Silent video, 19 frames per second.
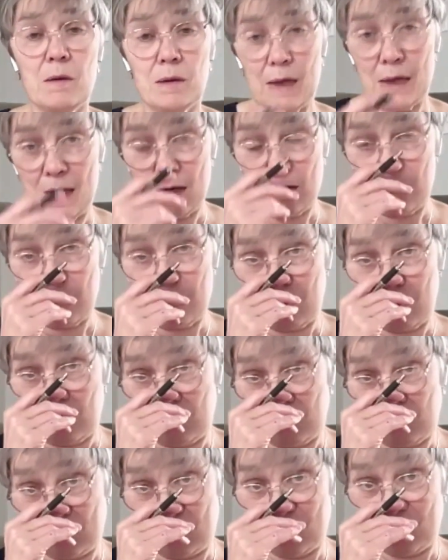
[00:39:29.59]

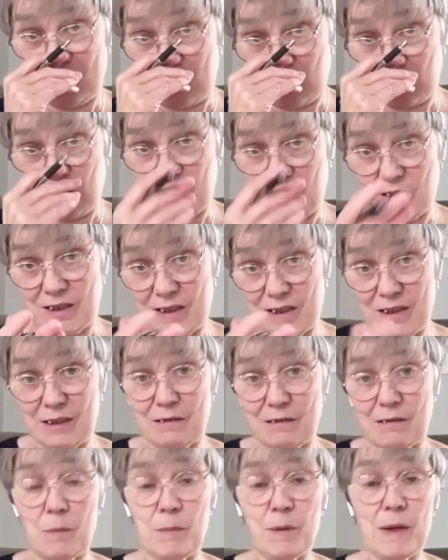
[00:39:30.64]
the situations
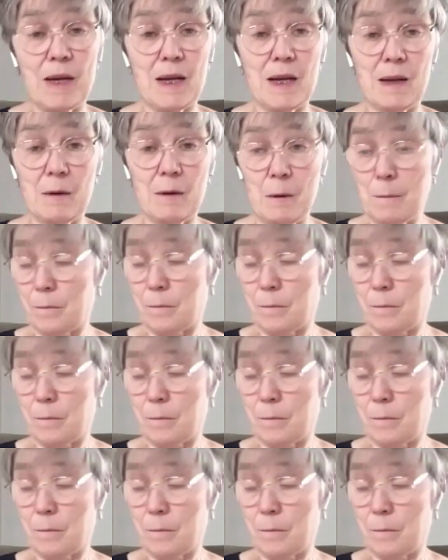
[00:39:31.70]
described here,